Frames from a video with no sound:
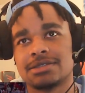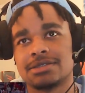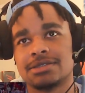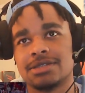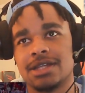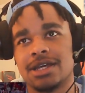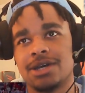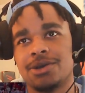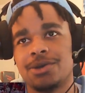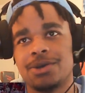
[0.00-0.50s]

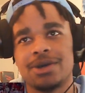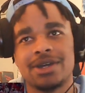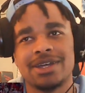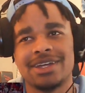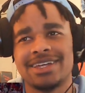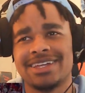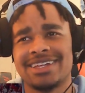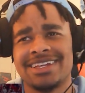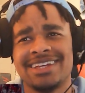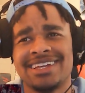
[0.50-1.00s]
No.
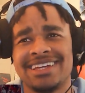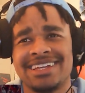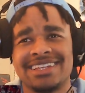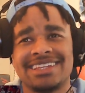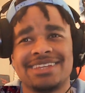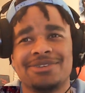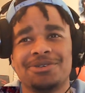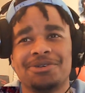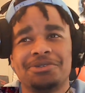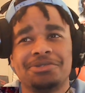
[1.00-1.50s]

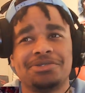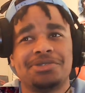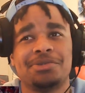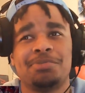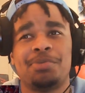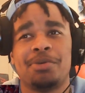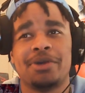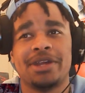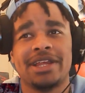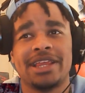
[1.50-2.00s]
Then what was the
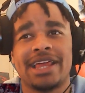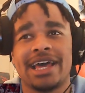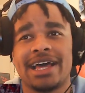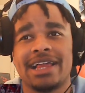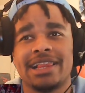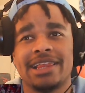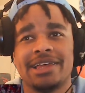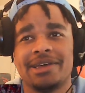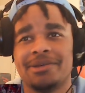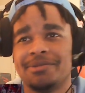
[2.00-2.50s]
point of
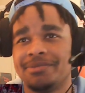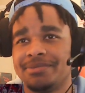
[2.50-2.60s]
that clip?